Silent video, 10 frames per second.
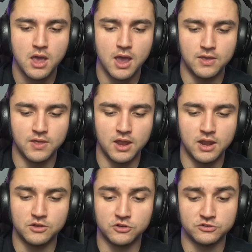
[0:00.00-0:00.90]
And then
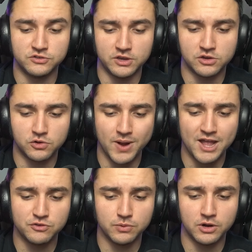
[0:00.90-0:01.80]
it's going to say
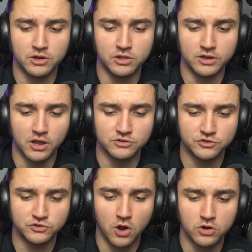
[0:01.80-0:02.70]
congrats. We're going to click on
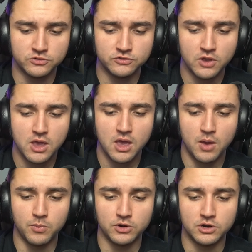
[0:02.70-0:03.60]
start,
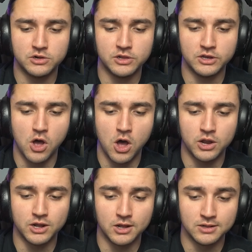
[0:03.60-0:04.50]
and we're going to click
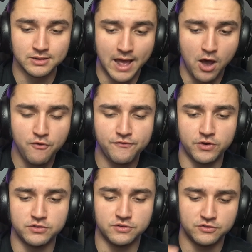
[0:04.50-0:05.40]
on allow for
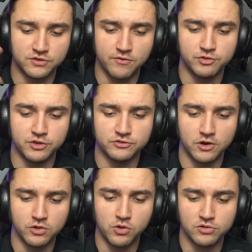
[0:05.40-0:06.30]
it to discover things on our
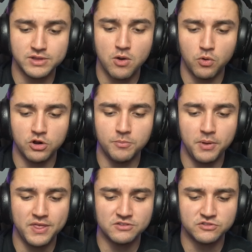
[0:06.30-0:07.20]
local network, but
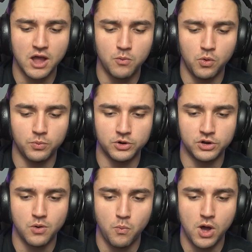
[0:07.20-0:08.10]
that's not what we're going
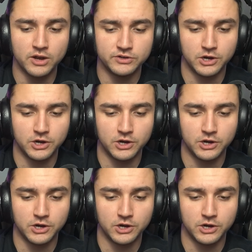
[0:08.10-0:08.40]
to want